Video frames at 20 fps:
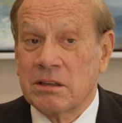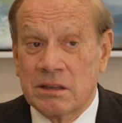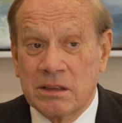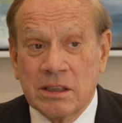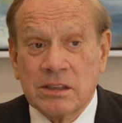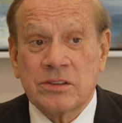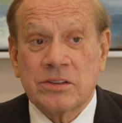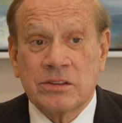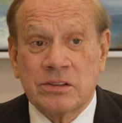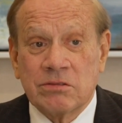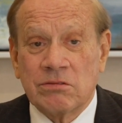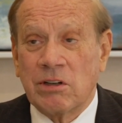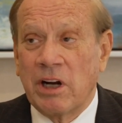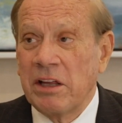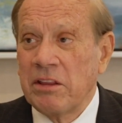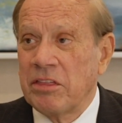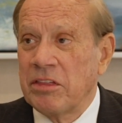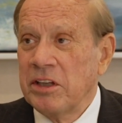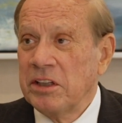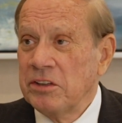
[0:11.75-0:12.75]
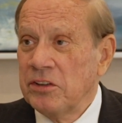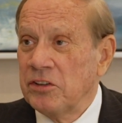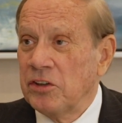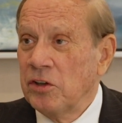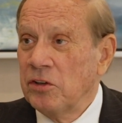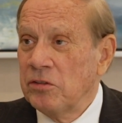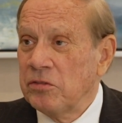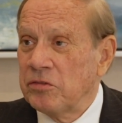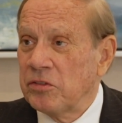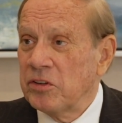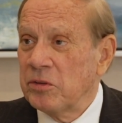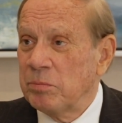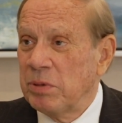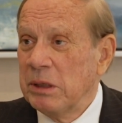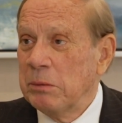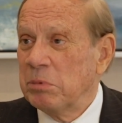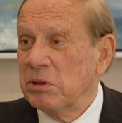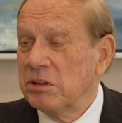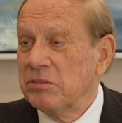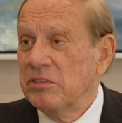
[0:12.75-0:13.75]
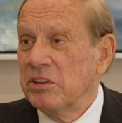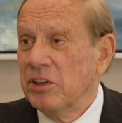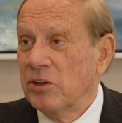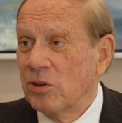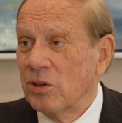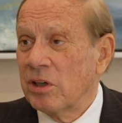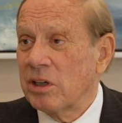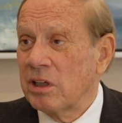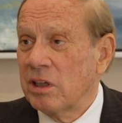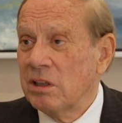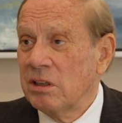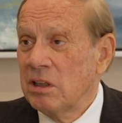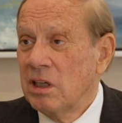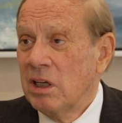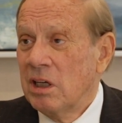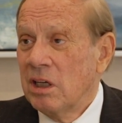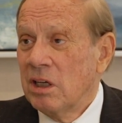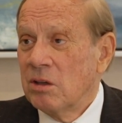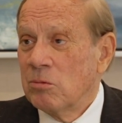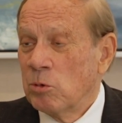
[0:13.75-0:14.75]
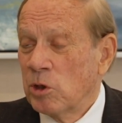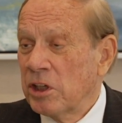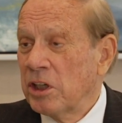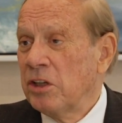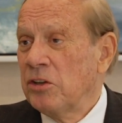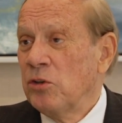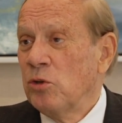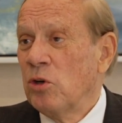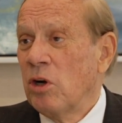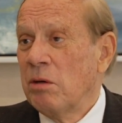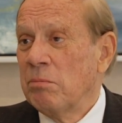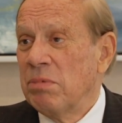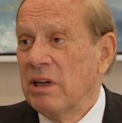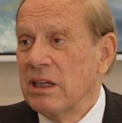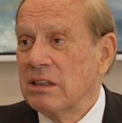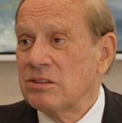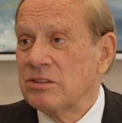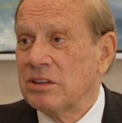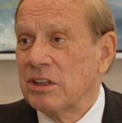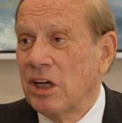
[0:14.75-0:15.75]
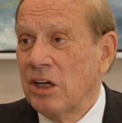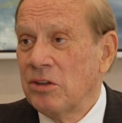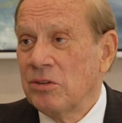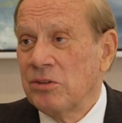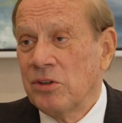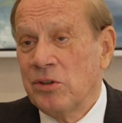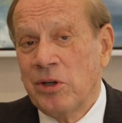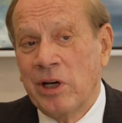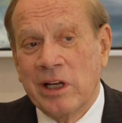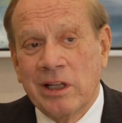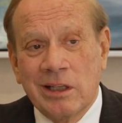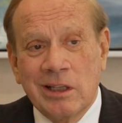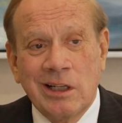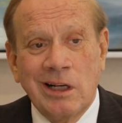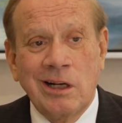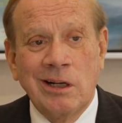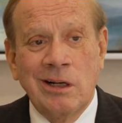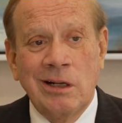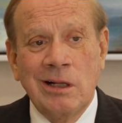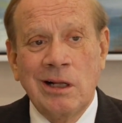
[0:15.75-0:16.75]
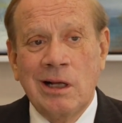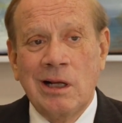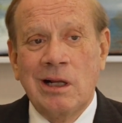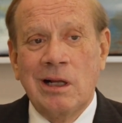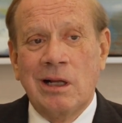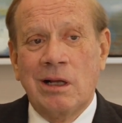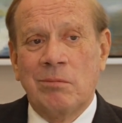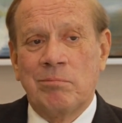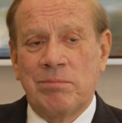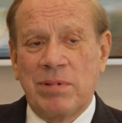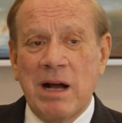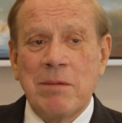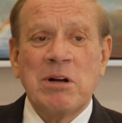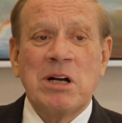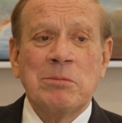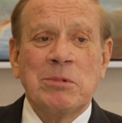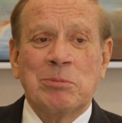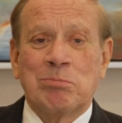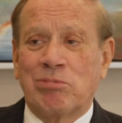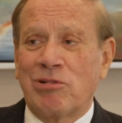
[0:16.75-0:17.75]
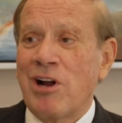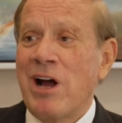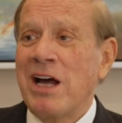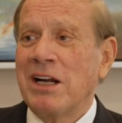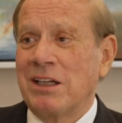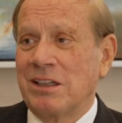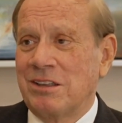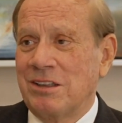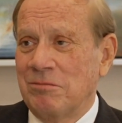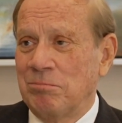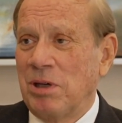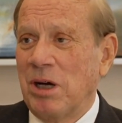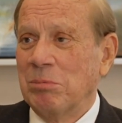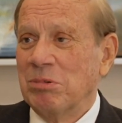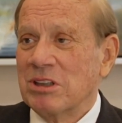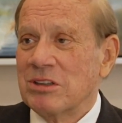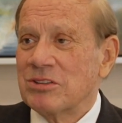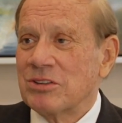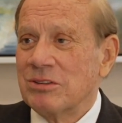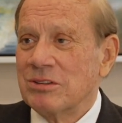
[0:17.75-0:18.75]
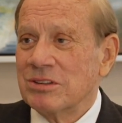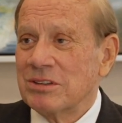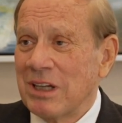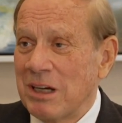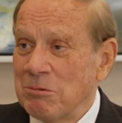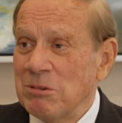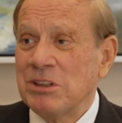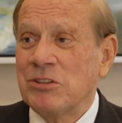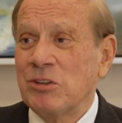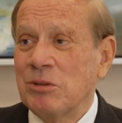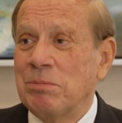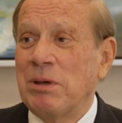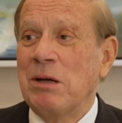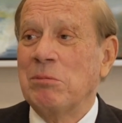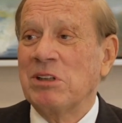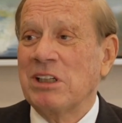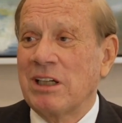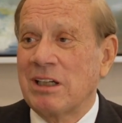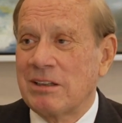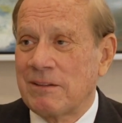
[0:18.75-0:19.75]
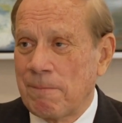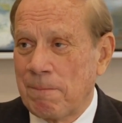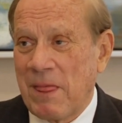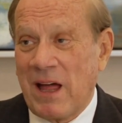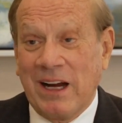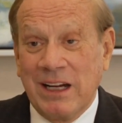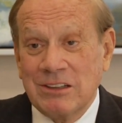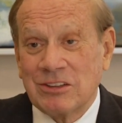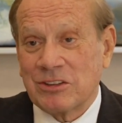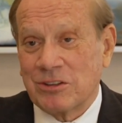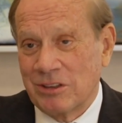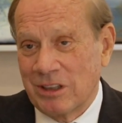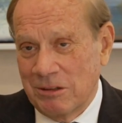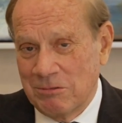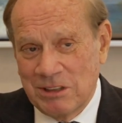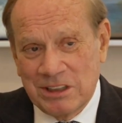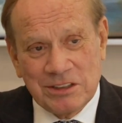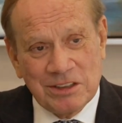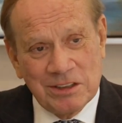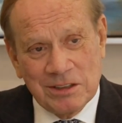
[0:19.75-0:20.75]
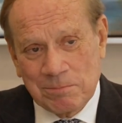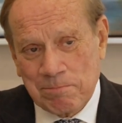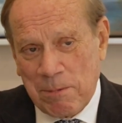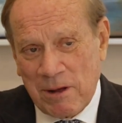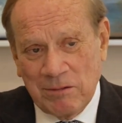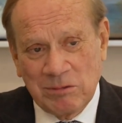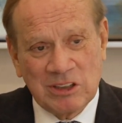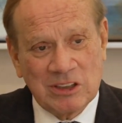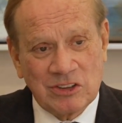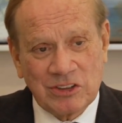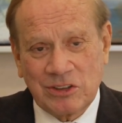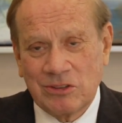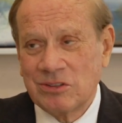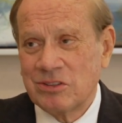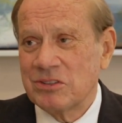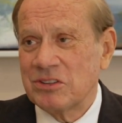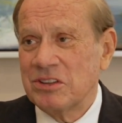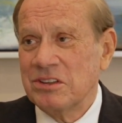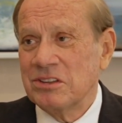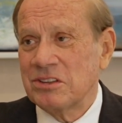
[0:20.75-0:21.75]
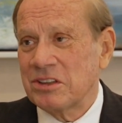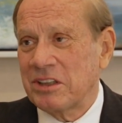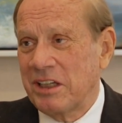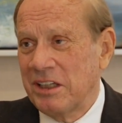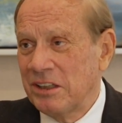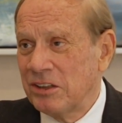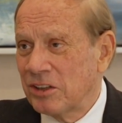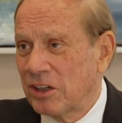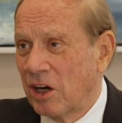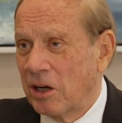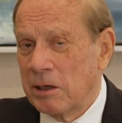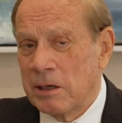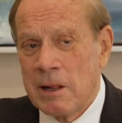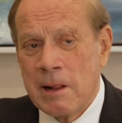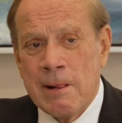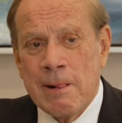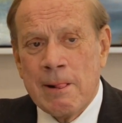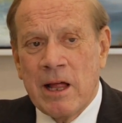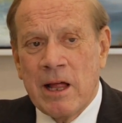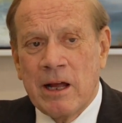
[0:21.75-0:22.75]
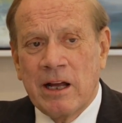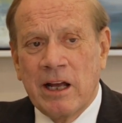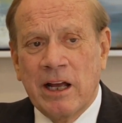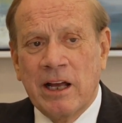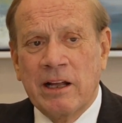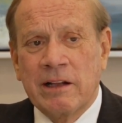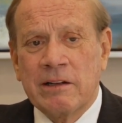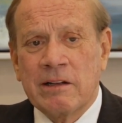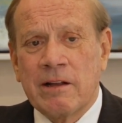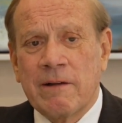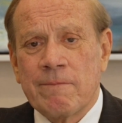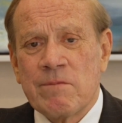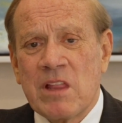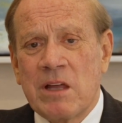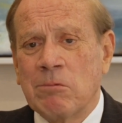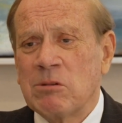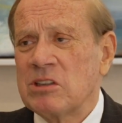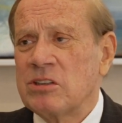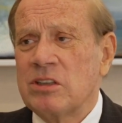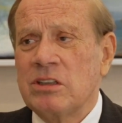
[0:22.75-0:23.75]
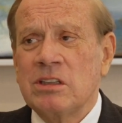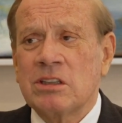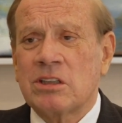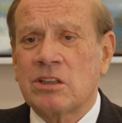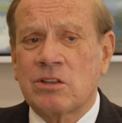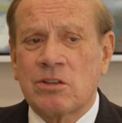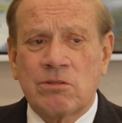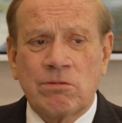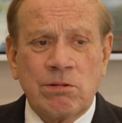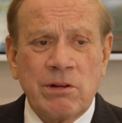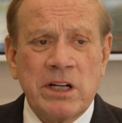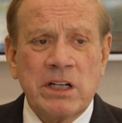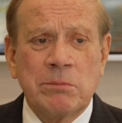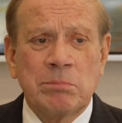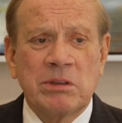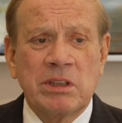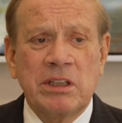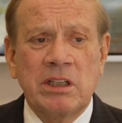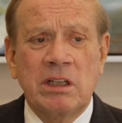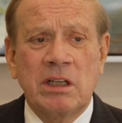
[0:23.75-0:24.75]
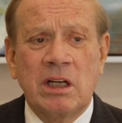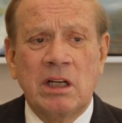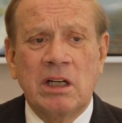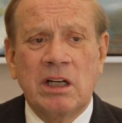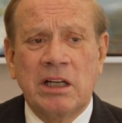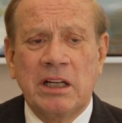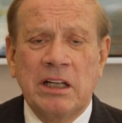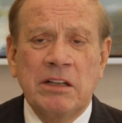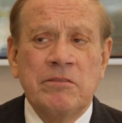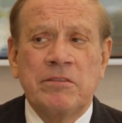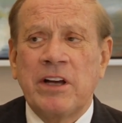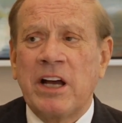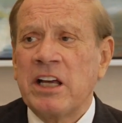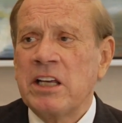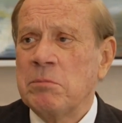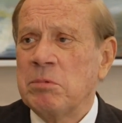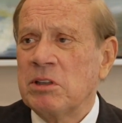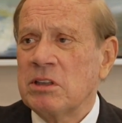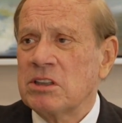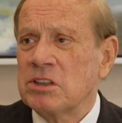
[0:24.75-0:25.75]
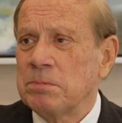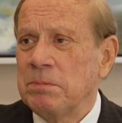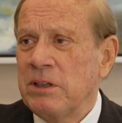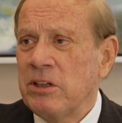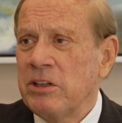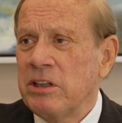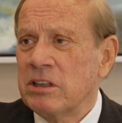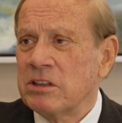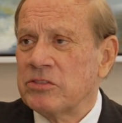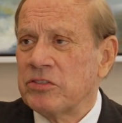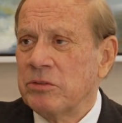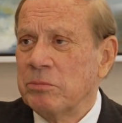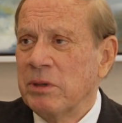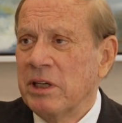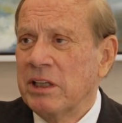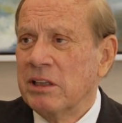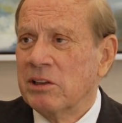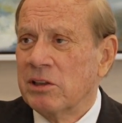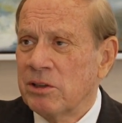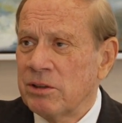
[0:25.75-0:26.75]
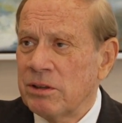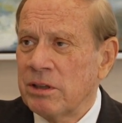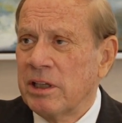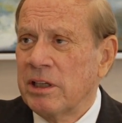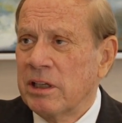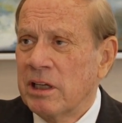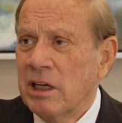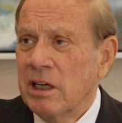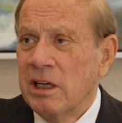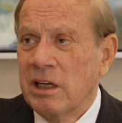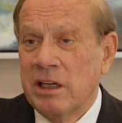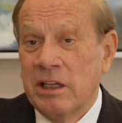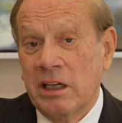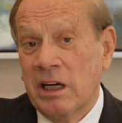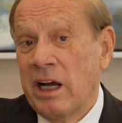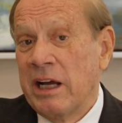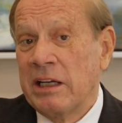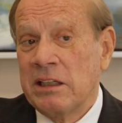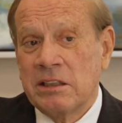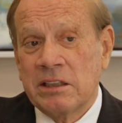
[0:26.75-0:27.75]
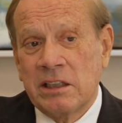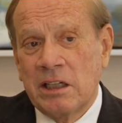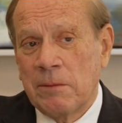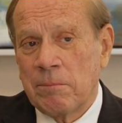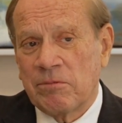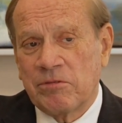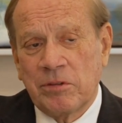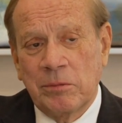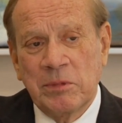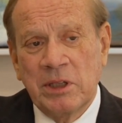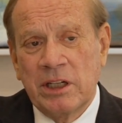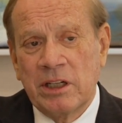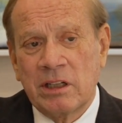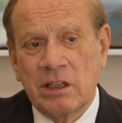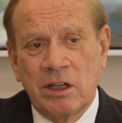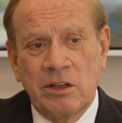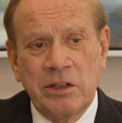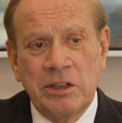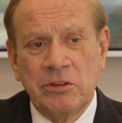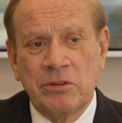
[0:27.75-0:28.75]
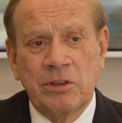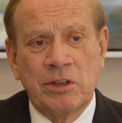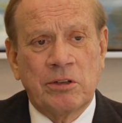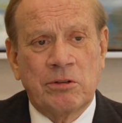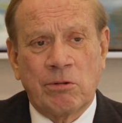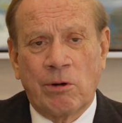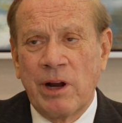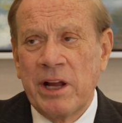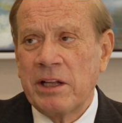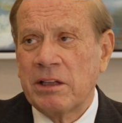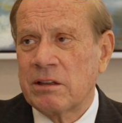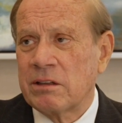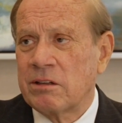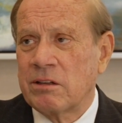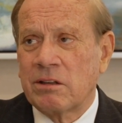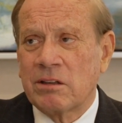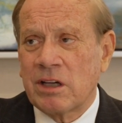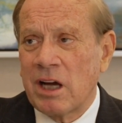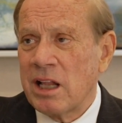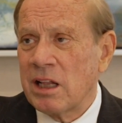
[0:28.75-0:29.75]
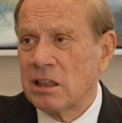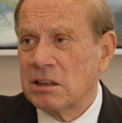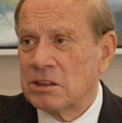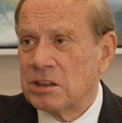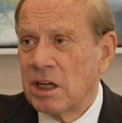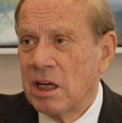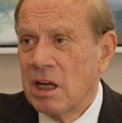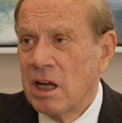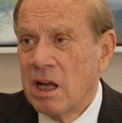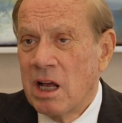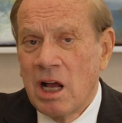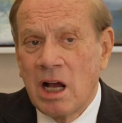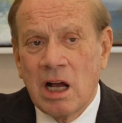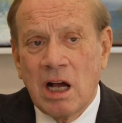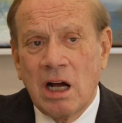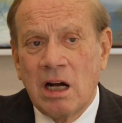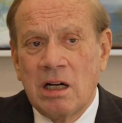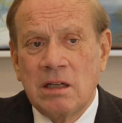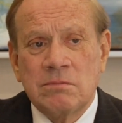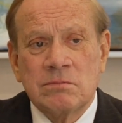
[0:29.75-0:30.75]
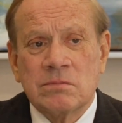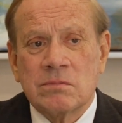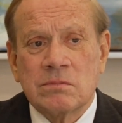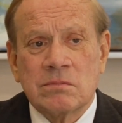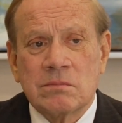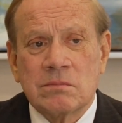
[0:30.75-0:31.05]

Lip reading: this is the right thing to do for the people of New York, and we're going to do our best to go do it. You know, Bob, I'm a product of public schools. I went to a public high school. I went to public school since kindergarten. And it was an incredibly invaluable experience for me, learning. And I ended up from there going to a great college. When